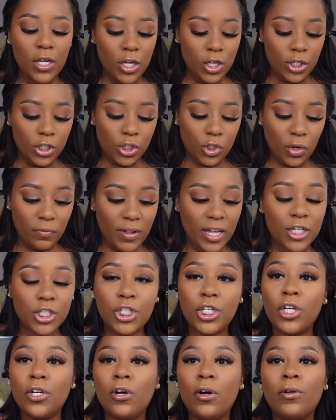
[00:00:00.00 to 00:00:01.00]
So if they
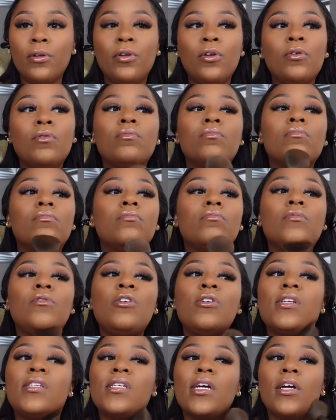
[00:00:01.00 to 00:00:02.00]
cheat on you,
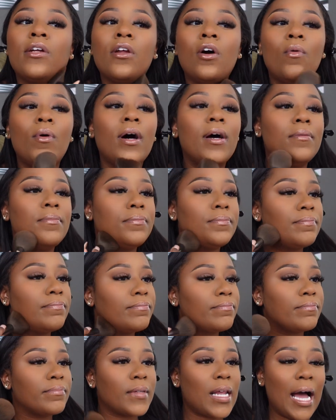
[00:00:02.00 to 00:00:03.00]
you just say, you know what?
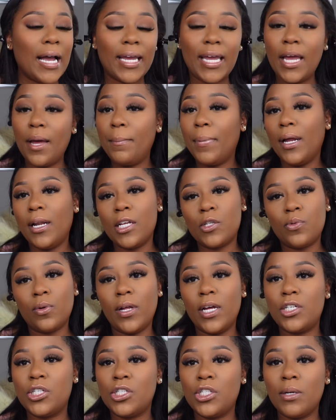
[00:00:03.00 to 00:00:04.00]
I can't be in this
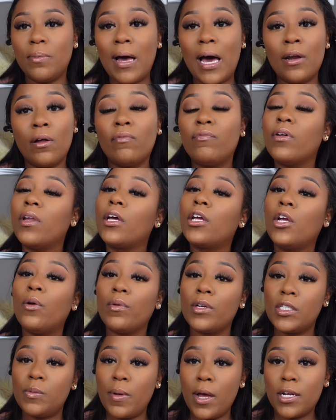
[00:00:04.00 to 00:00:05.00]
relationship. I don't feel like you
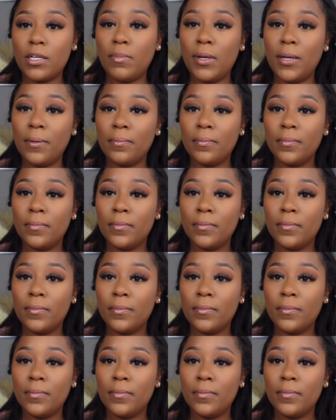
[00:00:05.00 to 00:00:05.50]
respect me.